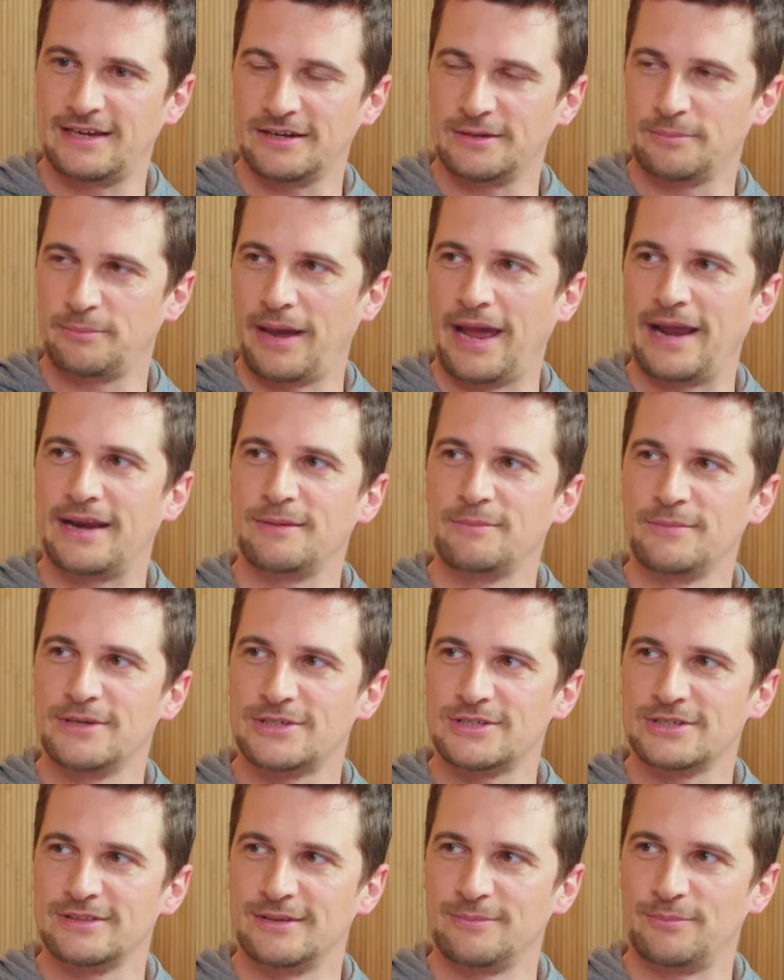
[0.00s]
got a bad
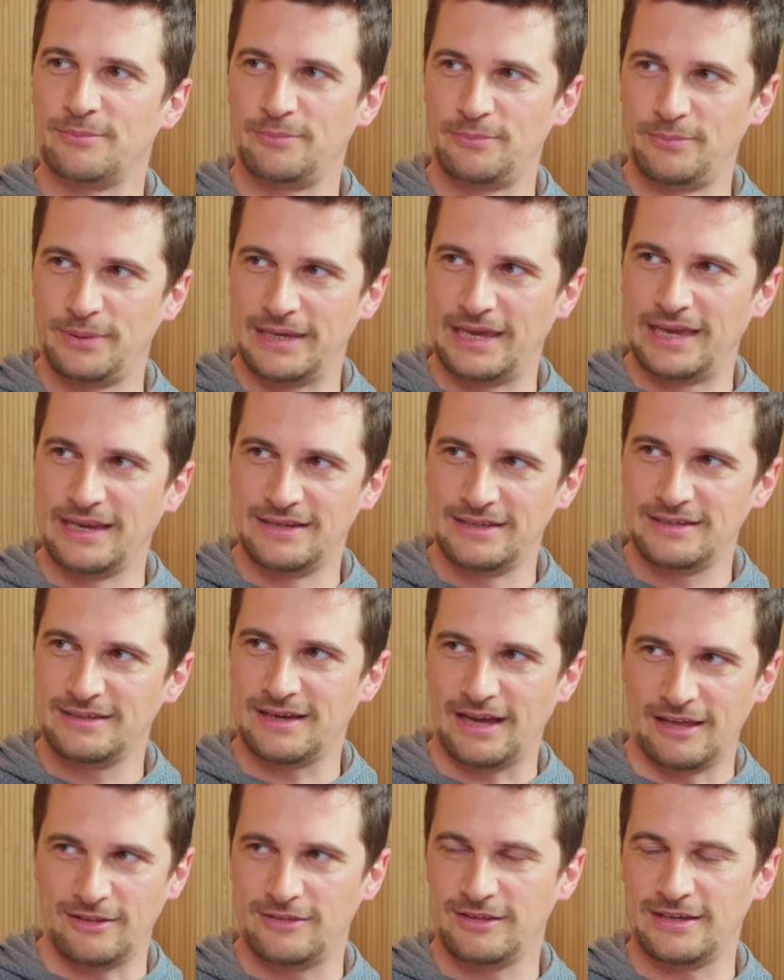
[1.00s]
image in the
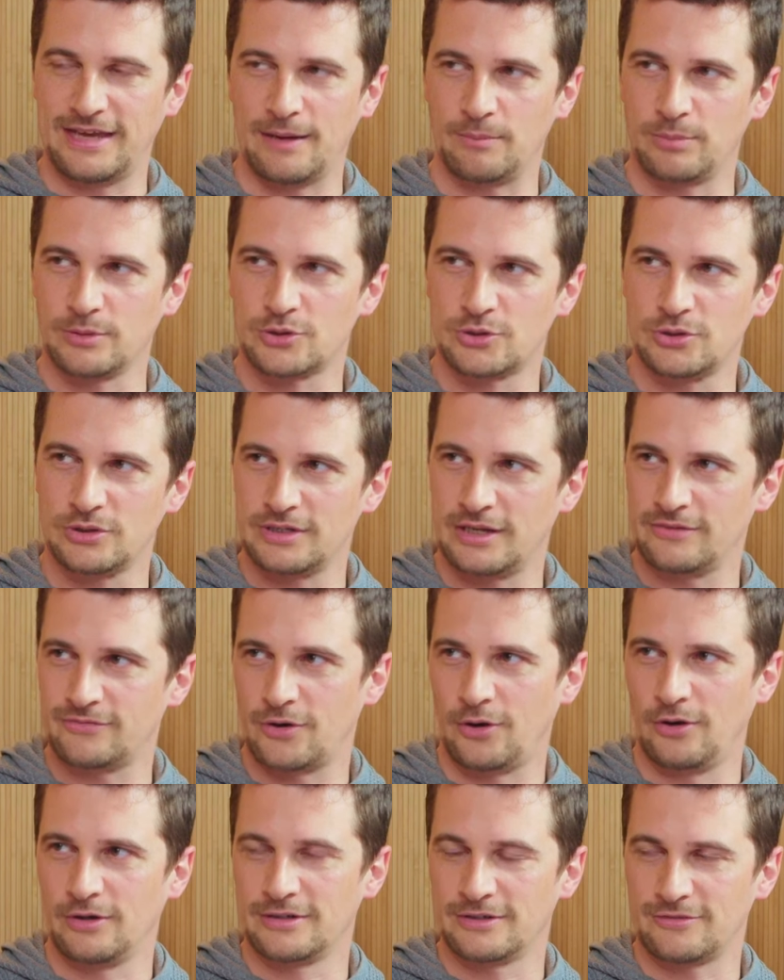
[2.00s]
beginning. I think Apple shouldn't have
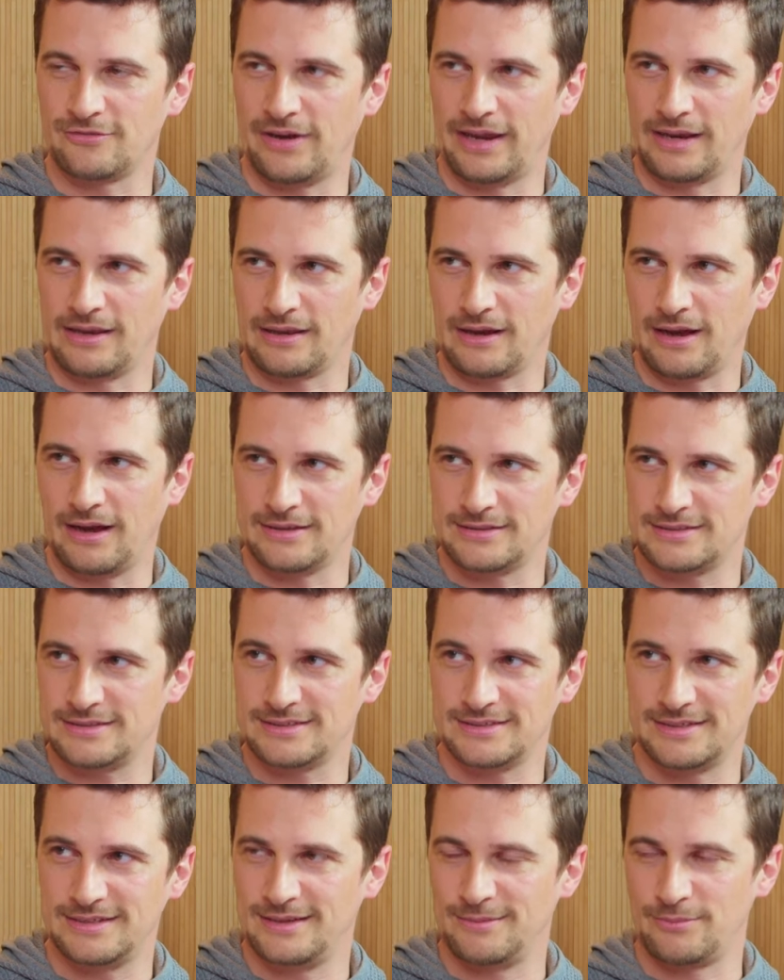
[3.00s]
called it Final
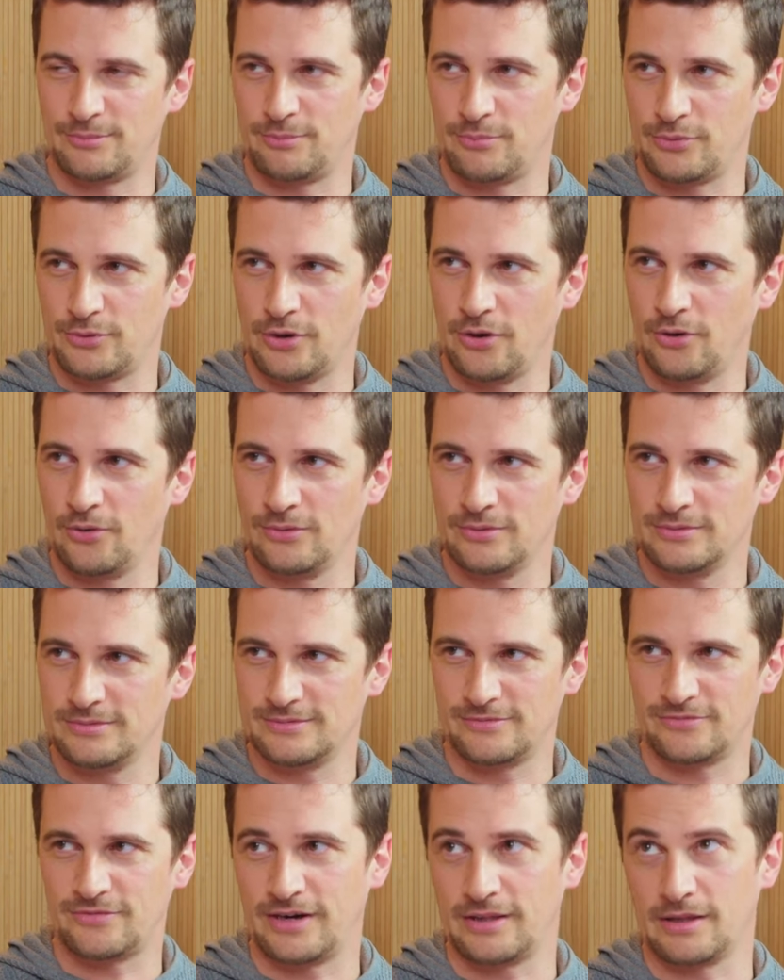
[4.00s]
Cut Pro,
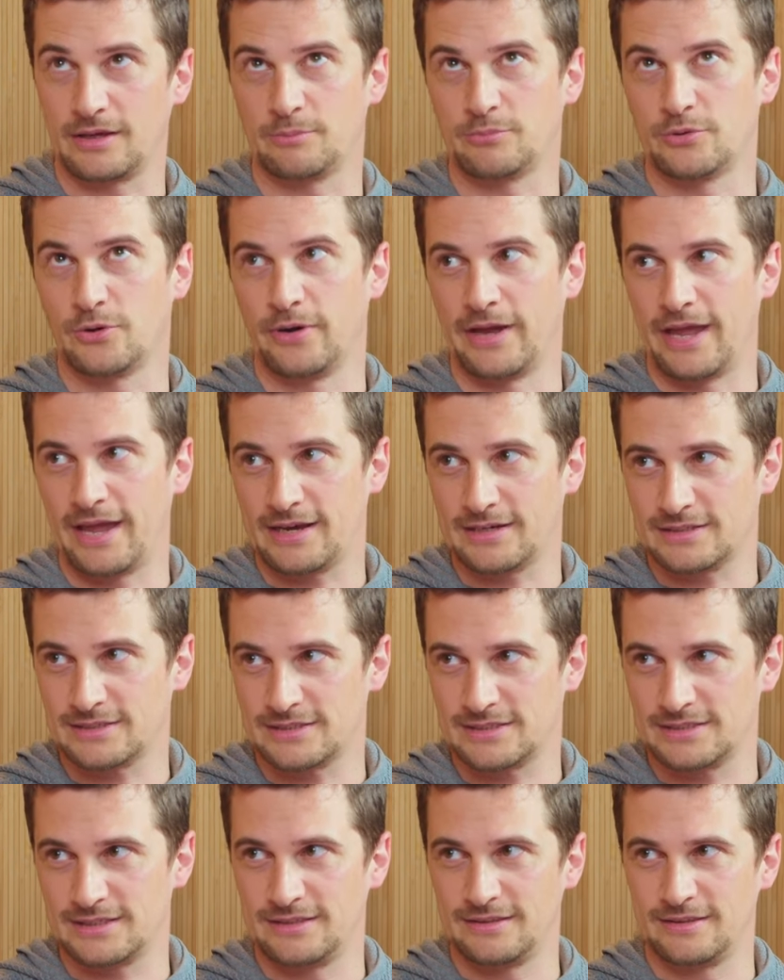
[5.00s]
Final Cut Pro
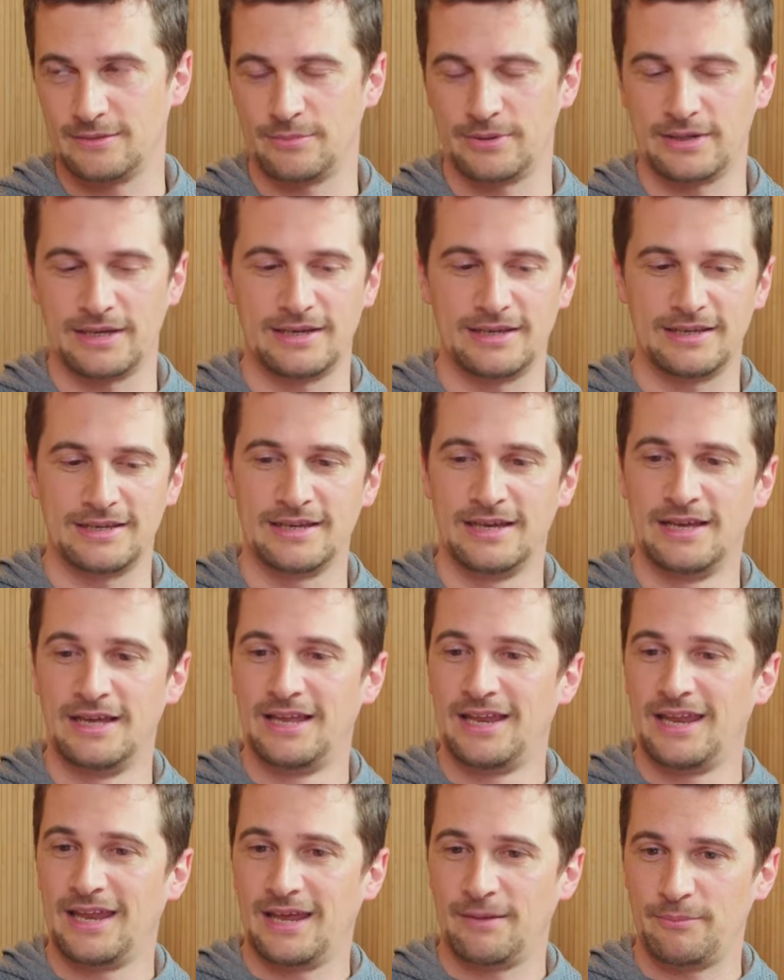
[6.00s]
X in the beginning,
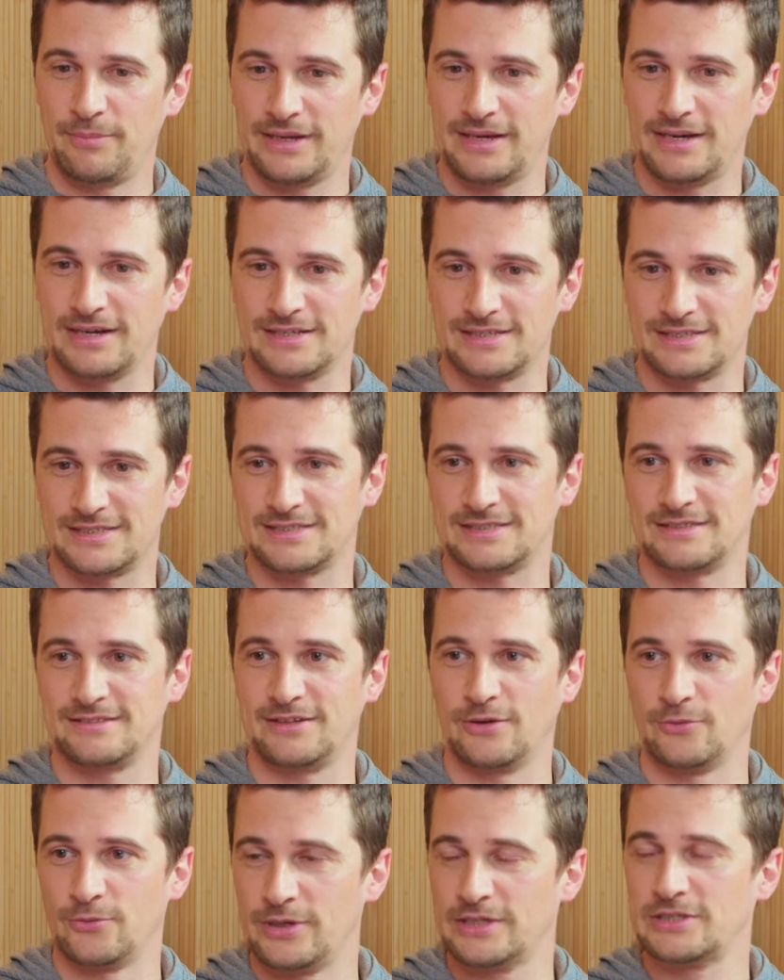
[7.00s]
because
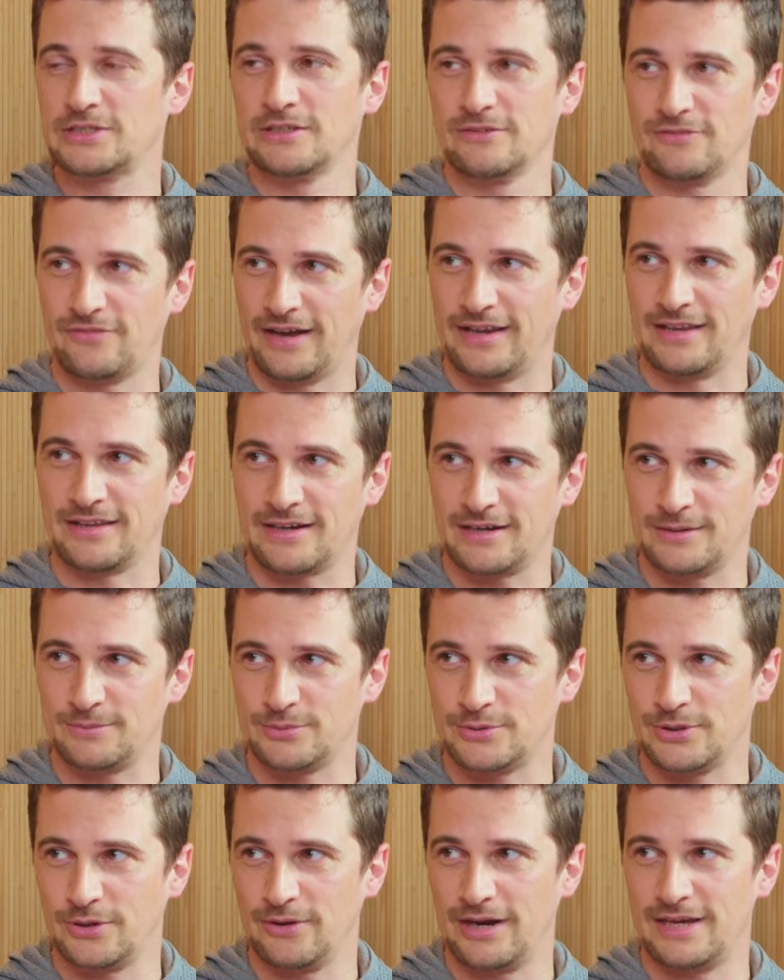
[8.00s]
the original Final Cut
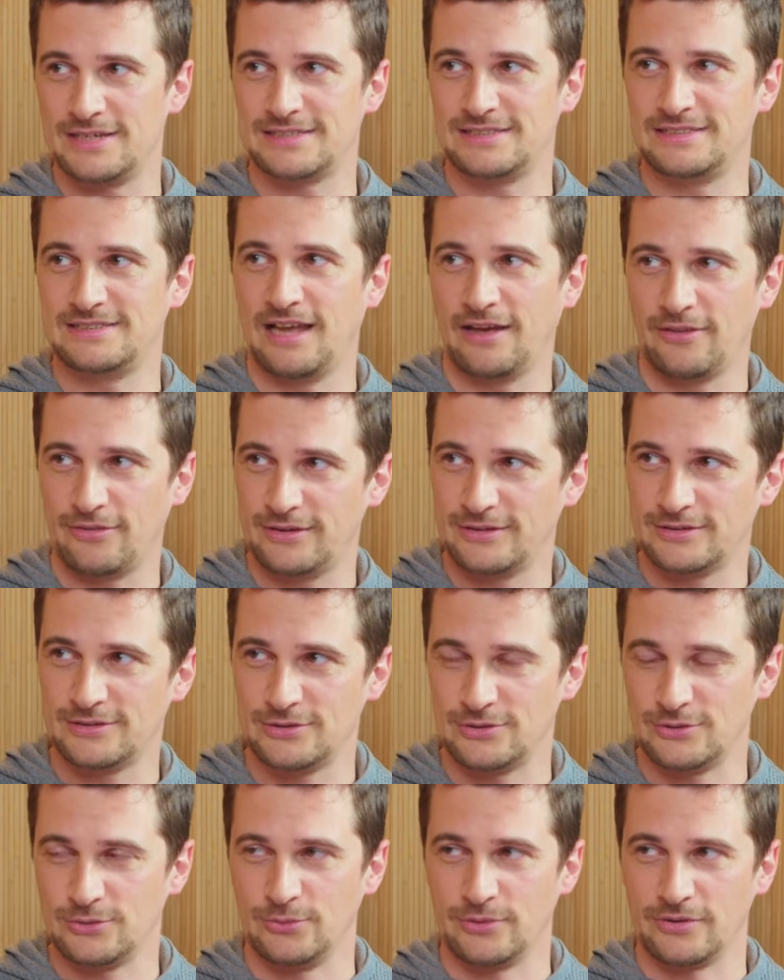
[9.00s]
Pro has nothing
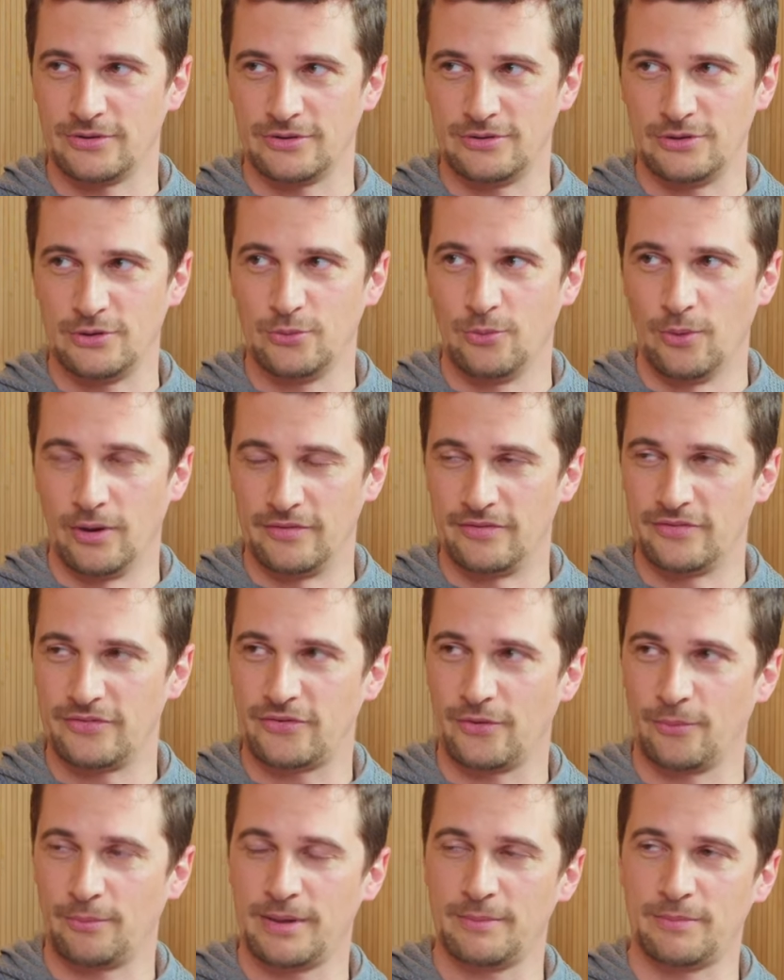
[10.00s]
to do with a new one.
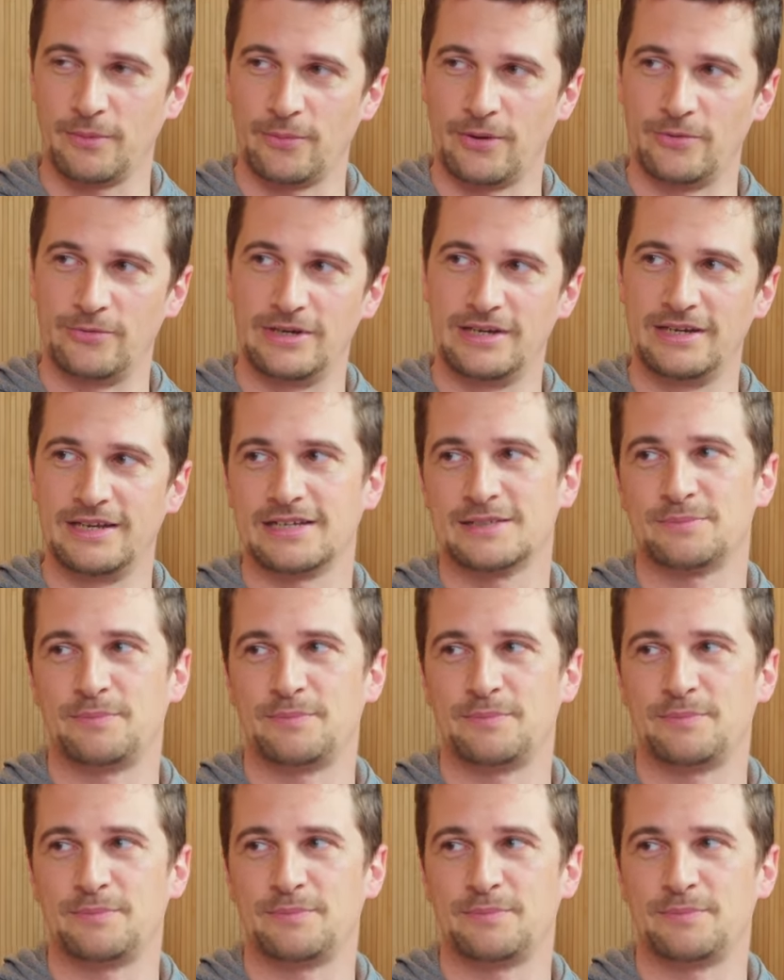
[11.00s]
So people were really